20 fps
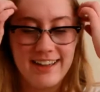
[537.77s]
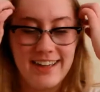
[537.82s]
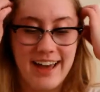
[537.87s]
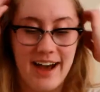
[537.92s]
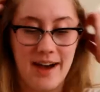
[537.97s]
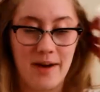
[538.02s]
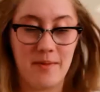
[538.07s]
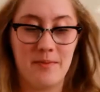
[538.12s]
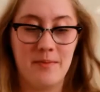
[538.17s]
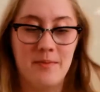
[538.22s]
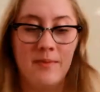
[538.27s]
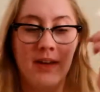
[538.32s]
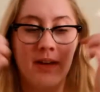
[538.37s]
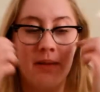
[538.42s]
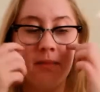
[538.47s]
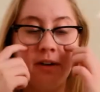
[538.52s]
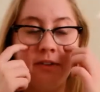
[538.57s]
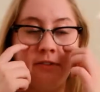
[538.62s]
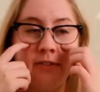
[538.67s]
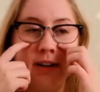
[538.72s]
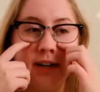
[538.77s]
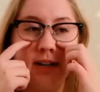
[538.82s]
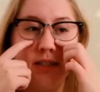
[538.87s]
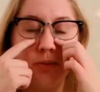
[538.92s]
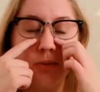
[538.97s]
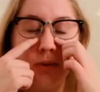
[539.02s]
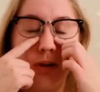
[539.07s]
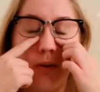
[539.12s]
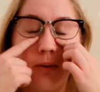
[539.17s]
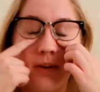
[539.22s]
Yeah, me and my
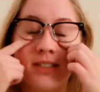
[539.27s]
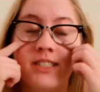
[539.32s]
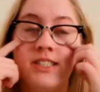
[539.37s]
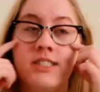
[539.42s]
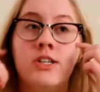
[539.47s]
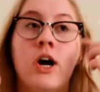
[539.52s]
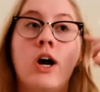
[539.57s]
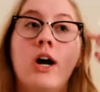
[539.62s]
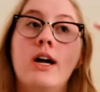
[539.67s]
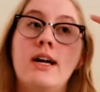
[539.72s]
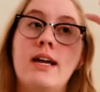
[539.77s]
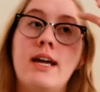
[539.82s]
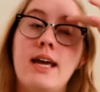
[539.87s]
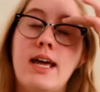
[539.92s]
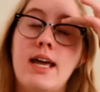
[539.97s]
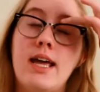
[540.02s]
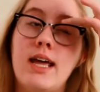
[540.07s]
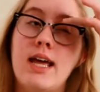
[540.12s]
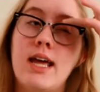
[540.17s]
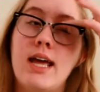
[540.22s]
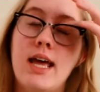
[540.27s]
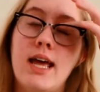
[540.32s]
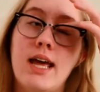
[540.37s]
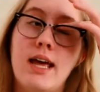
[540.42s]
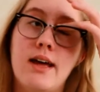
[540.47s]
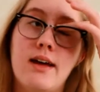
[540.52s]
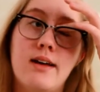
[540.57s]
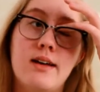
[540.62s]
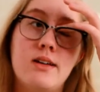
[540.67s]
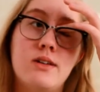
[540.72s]
friends, we all went to Target
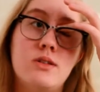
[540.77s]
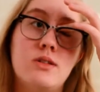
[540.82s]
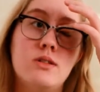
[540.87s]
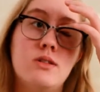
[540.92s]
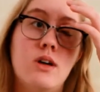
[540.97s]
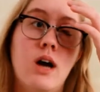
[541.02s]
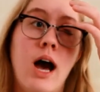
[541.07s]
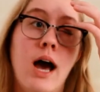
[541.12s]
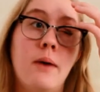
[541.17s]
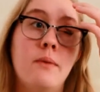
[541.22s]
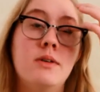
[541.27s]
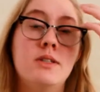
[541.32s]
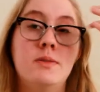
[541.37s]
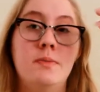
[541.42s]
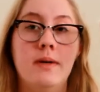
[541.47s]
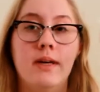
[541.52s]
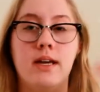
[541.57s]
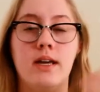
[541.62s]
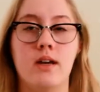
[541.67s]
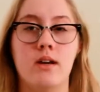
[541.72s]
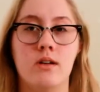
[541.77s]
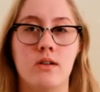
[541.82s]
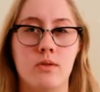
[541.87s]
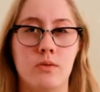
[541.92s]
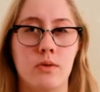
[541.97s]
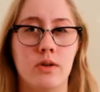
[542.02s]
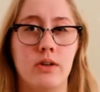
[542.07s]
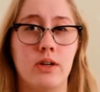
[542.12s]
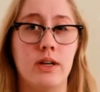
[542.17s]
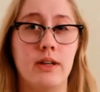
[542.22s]
and I was being
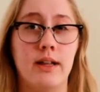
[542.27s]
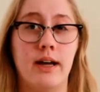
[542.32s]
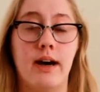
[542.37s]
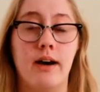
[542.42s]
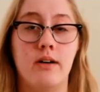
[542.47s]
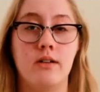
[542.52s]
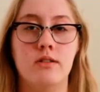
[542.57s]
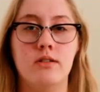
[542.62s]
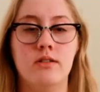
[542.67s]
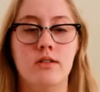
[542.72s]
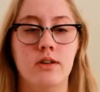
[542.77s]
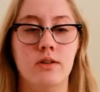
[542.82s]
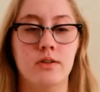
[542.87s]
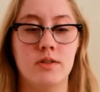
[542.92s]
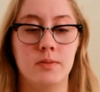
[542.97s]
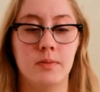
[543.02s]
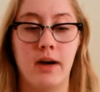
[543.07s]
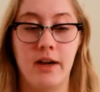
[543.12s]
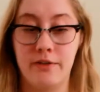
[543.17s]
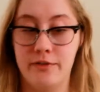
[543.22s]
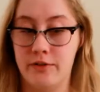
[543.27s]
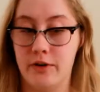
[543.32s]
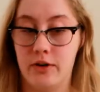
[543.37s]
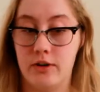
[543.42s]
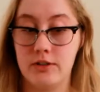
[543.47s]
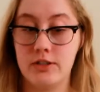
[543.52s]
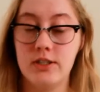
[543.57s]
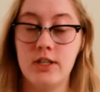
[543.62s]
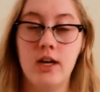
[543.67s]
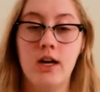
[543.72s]
really loud. It was my
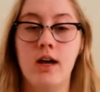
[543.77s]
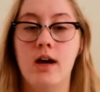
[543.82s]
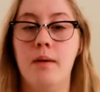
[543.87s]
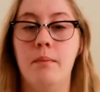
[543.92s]
fault.